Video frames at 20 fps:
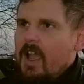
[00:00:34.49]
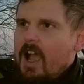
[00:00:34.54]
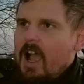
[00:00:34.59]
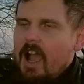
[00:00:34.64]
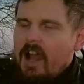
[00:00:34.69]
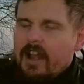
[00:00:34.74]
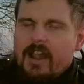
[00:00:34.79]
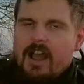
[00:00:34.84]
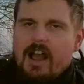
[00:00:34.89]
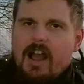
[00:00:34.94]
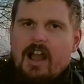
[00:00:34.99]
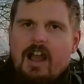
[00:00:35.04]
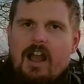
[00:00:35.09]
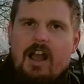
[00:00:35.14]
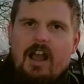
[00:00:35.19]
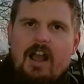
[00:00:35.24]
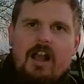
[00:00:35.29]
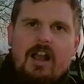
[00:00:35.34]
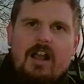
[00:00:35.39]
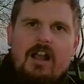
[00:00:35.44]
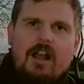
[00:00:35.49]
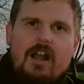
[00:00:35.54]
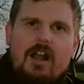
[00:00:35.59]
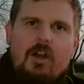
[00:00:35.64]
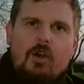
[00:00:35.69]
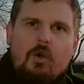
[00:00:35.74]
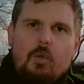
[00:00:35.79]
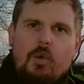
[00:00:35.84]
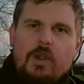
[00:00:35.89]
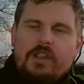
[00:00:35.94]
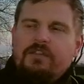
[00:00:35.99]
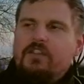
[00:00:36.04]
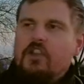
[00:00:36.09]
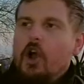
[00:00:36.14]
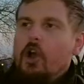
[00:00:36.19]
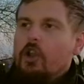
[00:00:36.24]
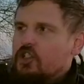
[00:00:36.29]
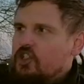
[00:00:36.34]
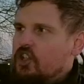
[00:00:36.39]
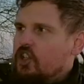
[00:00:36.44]
And we've
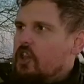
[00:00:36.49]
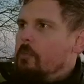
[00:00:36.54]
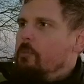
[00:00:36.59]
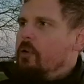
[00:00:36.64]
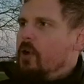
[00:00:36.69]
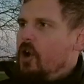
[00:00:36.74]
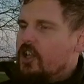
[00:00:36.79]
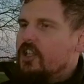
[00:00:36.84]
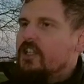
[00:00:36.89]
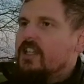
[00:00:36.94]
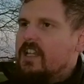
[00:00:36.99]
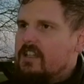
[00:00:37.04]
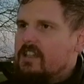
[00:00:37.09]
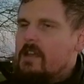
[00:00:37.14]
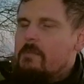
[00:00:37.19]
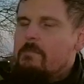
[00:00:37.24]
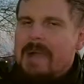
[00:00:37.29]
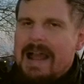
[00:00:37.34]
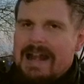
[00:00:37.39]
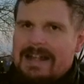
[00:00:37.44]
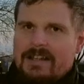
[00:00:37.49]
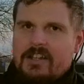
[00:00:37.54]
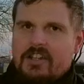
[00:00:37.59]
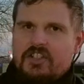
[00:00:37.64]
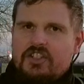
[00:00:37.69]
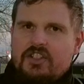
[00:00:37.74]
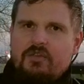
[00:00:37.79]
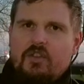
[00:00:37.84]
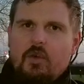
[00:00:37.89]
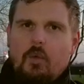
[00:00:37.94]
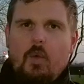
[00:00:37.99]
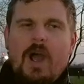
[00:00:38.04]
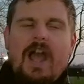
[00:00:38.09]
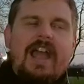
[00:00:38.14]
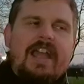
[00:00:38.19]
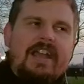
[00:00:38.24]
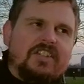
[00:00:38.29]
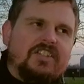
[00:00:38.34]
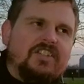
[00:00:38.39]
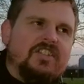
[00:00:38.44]
got to the point in the madness of the
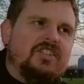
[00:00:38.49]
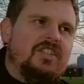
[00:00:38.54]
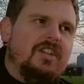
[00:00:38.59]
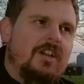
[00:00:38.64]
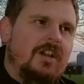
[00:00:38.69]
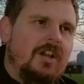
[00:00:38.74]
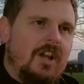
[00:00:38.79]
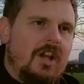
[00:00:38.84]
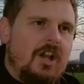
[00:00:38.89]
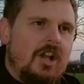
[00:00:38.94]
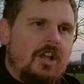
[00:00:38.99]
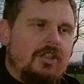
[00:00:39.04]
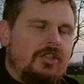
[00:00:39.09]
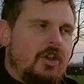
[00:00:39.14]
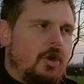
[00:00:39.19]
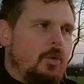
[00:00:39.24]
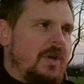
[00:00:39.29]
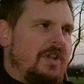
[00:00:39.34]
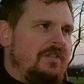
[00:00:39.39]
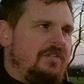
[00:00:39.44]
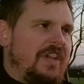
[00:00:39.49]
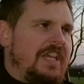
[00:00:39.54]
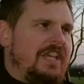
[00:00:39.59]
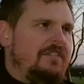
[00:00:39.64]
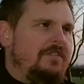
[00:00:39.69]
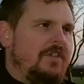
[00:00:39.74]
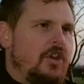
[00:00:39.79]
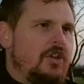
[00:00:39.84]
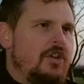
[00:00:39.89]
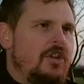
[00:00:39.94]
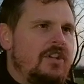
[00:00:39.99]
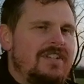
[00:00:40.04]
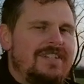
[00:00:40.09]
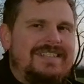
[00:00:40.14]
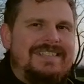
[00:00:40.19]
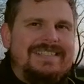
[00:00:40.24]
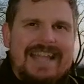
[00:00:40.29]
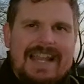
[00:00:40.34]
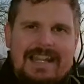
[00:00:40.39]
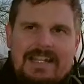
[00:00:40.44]
West that we've
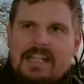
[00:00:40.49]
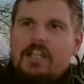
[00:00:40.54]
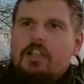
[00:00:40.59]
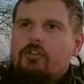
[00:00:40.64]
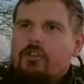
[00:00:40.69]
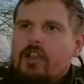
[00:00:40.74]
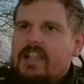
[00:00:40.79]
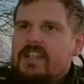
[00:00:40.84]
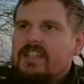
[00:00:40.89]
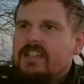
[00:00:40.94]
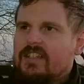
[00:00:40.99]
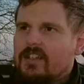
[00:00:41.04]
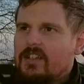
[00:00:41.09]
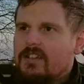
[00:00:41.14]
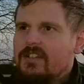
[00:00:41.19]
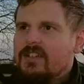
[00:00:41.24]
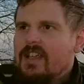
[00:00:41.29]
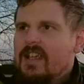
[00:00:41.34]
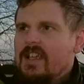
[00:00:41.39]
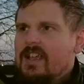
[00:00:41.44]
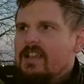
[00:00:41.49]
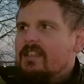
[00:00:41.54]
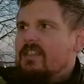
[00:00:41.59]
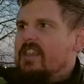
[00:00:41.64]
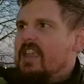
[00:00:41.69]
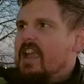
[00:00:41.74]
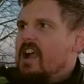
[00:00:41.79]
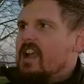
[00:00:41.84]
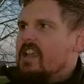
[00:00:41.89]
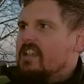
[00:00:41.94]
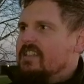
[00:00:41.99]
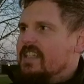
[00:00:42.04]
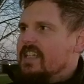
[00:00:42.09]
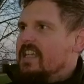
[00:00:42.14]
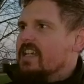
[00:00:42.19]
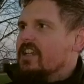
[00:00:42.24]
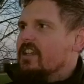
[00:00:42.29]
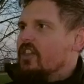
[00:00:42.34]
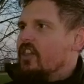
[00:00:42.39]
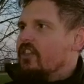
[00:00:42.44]
even denigrated the
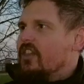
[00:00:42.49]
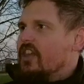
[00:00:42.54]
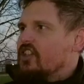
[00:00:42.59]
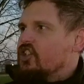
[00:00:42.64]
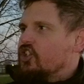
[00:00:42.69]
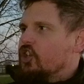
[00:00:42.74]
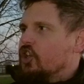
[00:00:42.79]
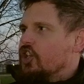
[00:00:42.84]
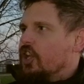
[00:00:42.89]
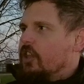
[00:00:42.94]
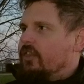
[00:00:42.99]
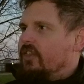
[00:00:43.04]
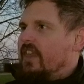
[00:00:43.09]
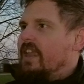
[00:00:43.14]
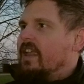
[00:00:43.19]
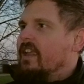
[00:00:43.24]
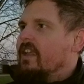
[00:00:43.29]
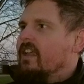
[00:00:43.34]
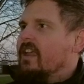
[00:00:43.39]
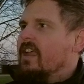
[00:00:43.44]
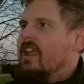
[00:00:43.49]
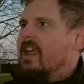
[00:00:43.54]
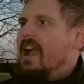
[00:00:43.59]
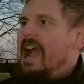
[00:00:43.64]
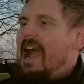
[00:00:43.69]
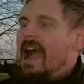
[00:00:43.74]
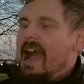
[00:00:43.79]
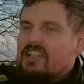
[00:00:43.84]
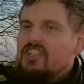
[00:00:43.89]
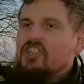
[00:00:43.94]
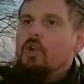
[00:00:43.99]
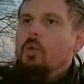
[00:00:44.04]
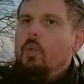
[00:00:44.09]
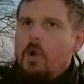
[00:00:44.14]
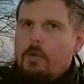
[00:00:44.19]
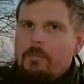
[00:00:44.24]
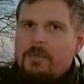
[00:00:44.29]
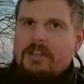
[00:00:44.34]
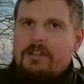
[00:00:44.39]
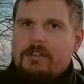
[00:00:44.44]
idea that there's such a thing as a
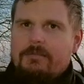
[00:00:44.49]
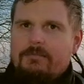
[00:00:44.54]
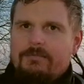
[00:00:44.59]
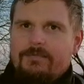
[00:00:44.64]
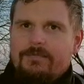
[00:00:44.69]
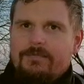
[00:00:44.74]
woman.